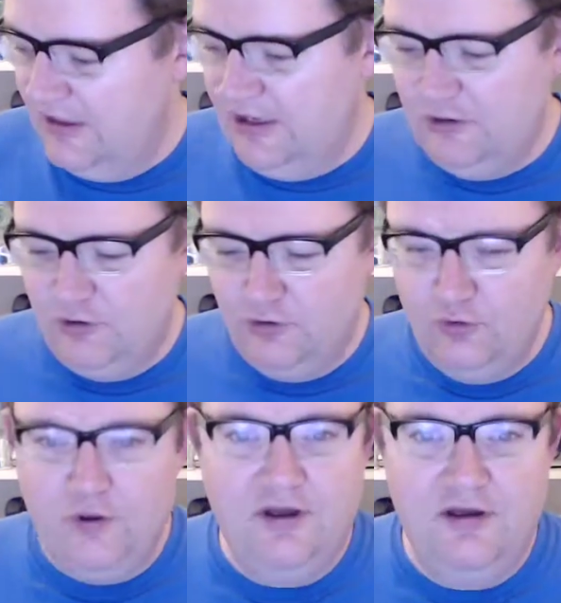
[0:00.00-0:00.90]

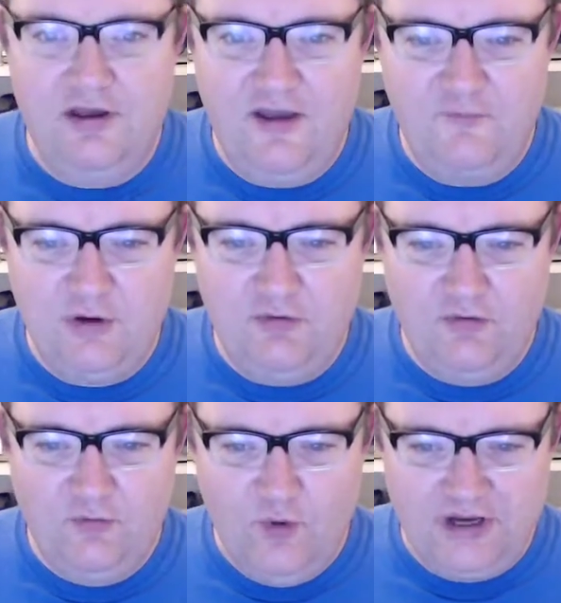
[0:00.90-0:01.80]
Hello, I've
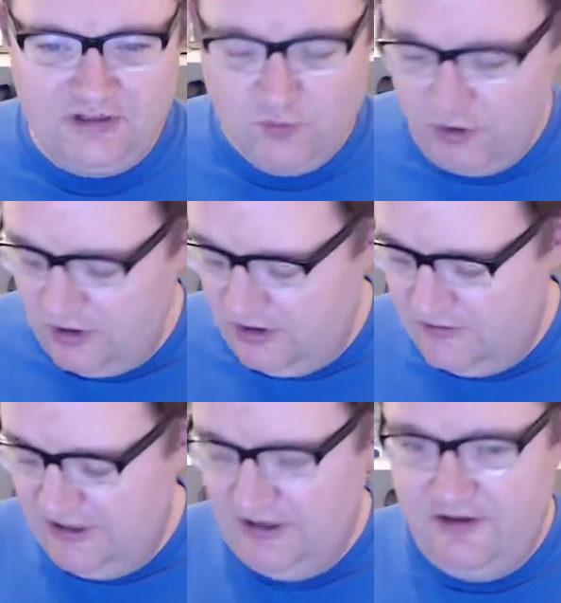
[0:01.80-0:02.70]
been waiting to work
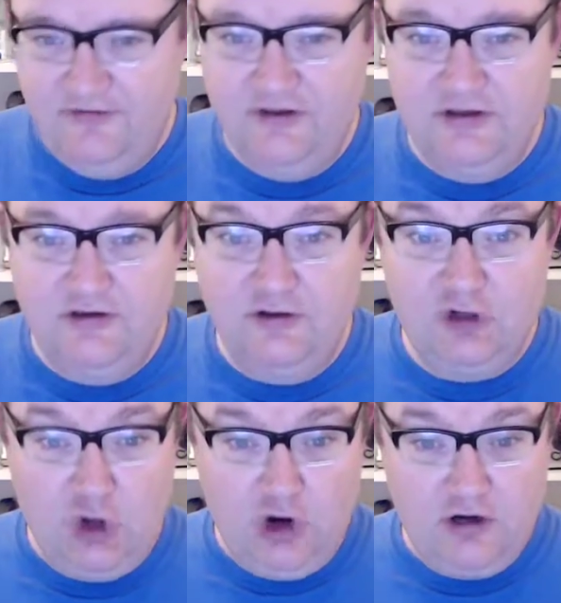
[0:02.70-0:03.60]
on the
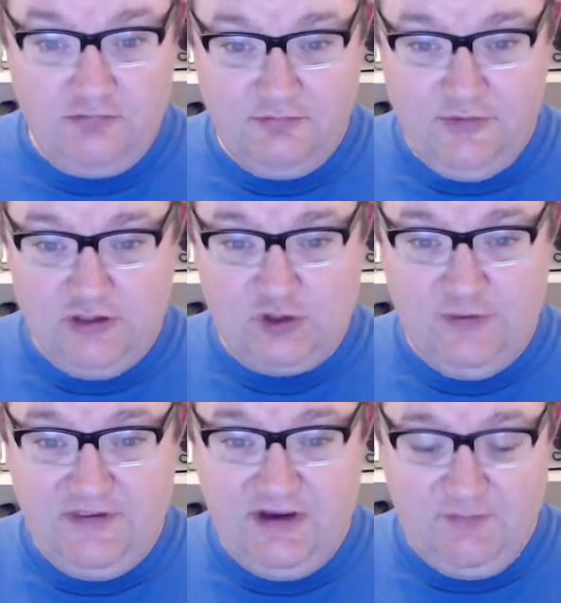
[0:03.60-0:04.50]
guitar
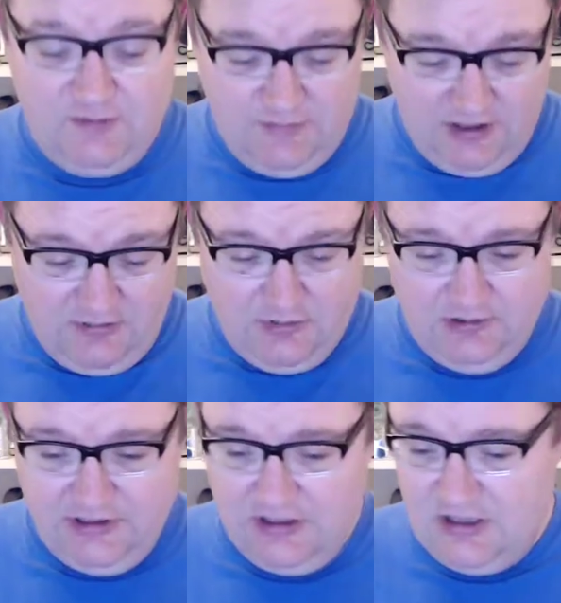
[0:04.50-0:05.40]
instrument that I've been
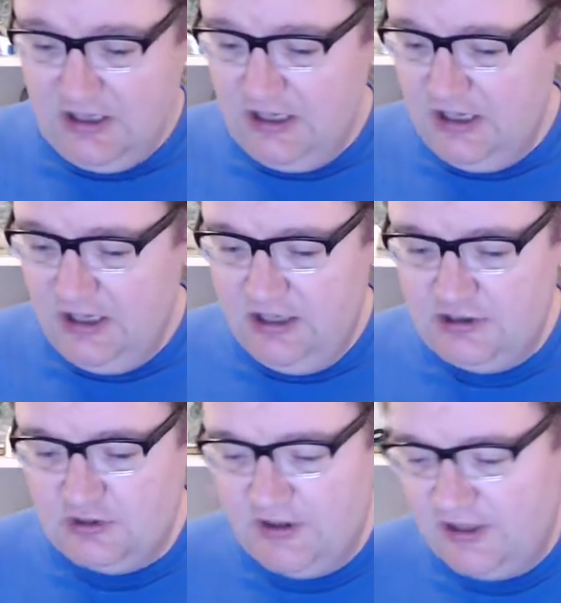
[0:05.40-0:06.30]
building
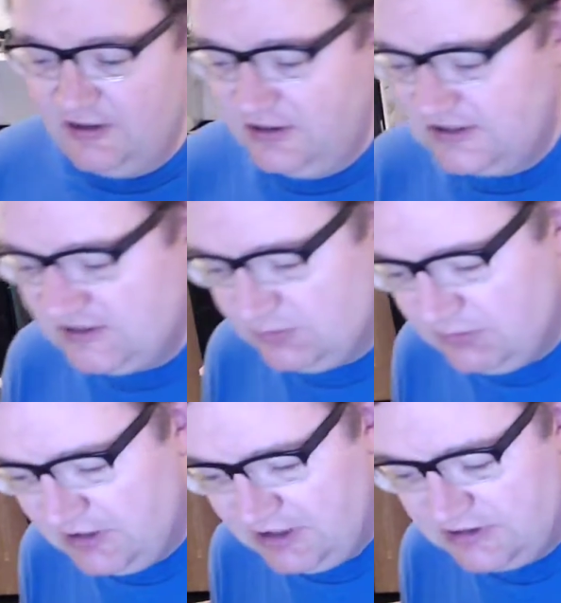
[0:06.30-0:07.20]
until I could get
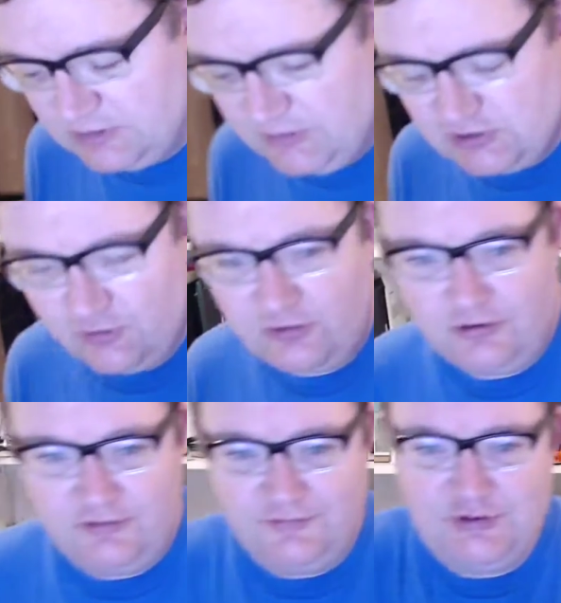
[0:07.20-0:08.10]
some special
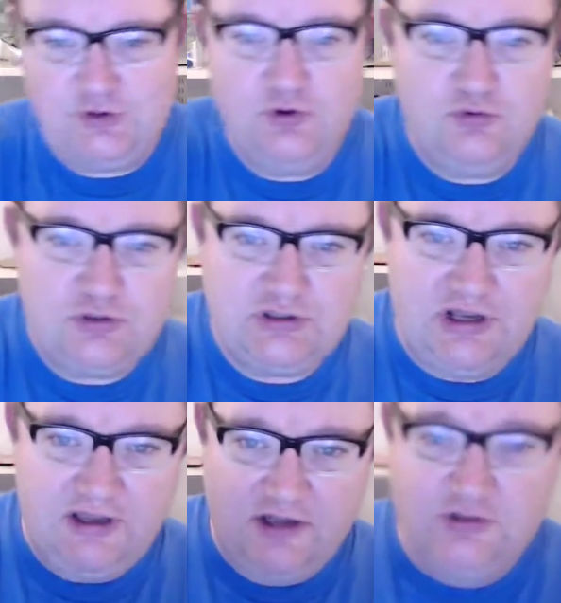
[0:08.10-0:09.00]
order screws,
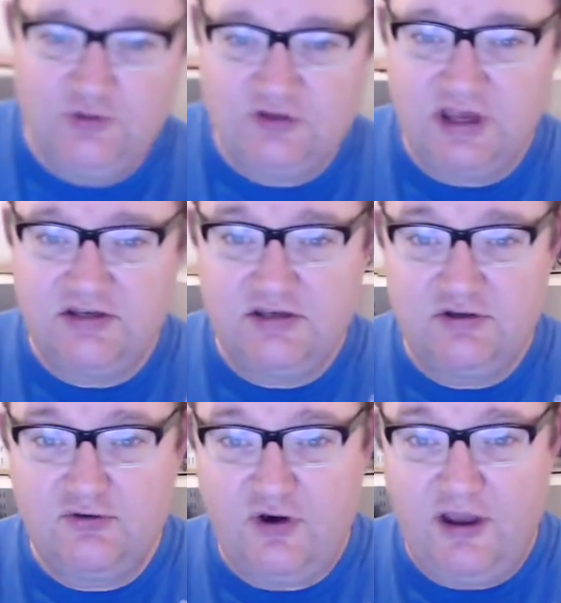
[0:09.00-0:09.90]
and I got two sizes
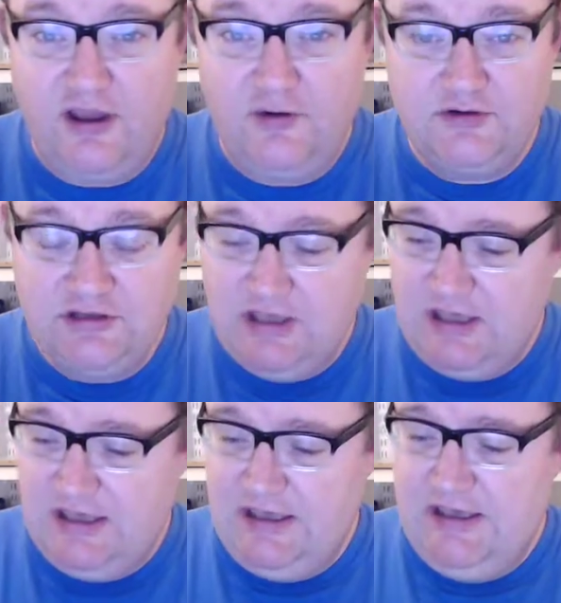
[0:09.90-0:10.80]
to try out.
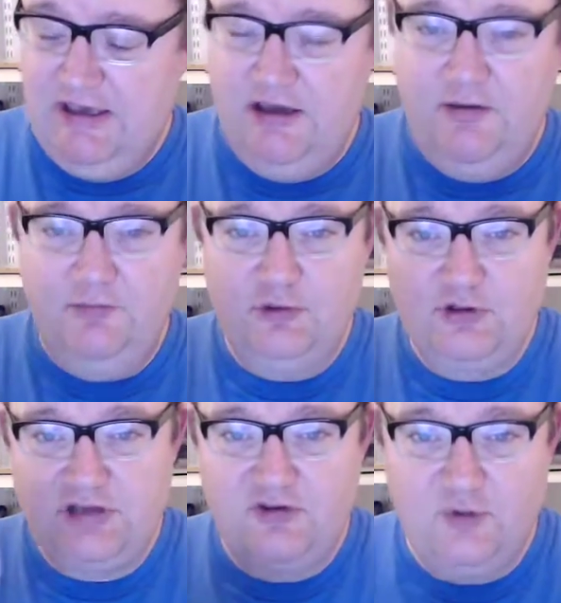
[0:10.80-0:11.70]

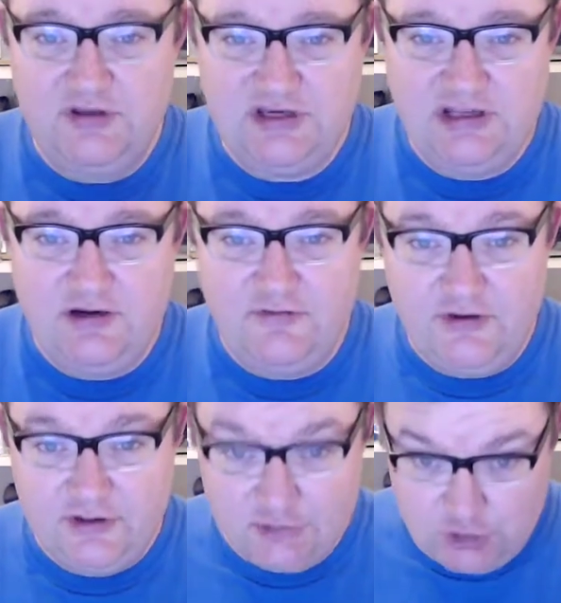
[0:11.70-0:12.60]
Turns out the ones I need are
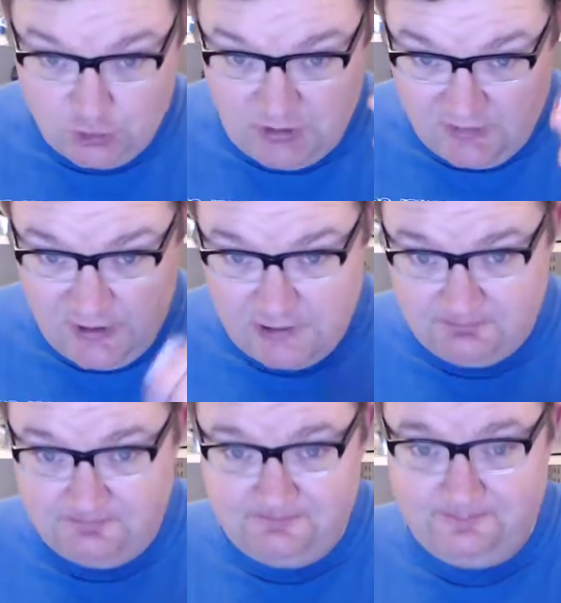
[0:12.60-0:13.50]
the 2mm,
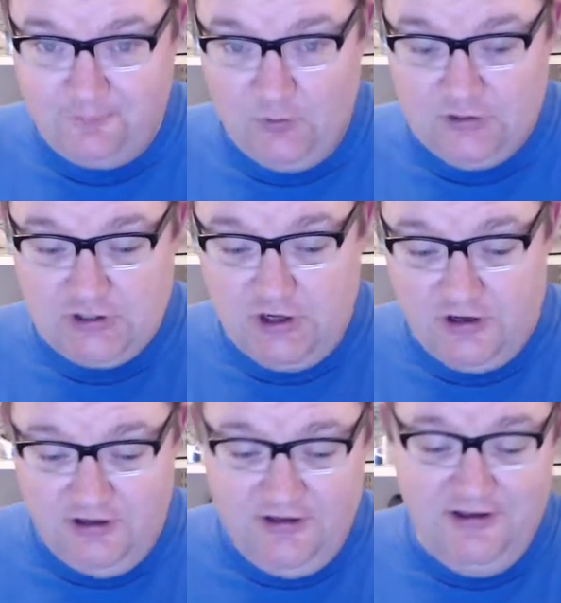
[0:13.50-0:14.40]
which are,